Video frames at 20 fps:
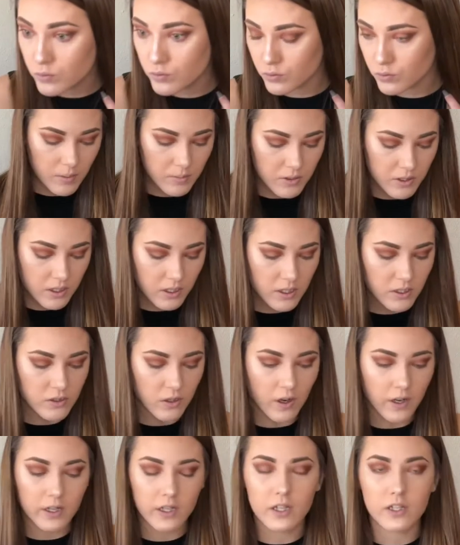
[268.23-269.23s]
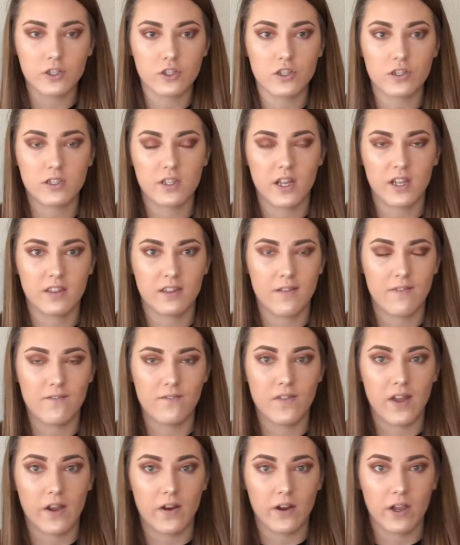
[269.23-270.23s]
I'm just going to darken just like the
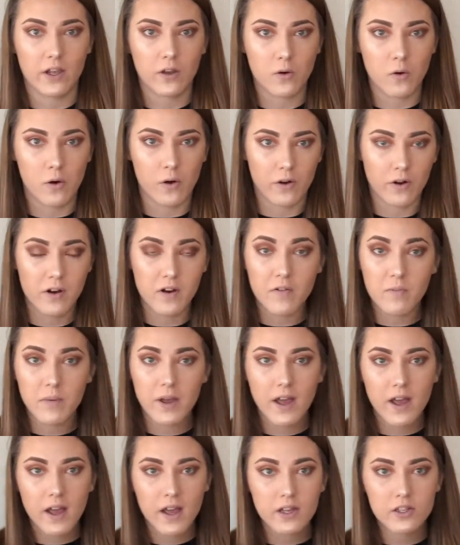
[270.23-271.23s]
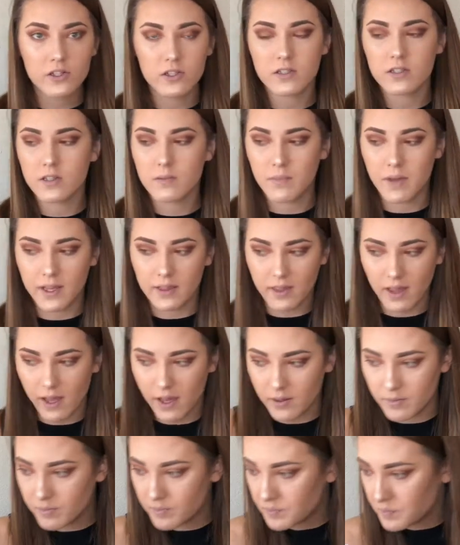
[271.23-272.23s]
very corner of my eye just to make
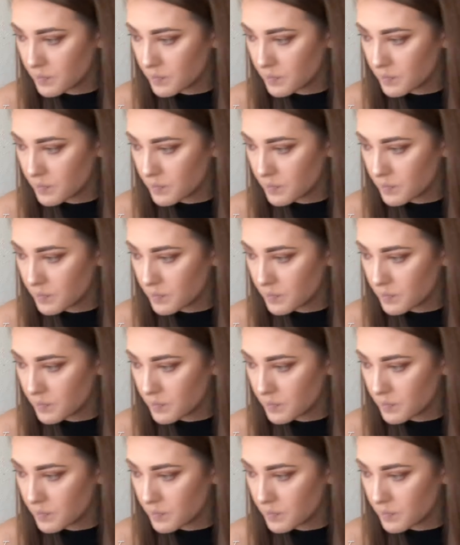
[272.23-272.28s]
that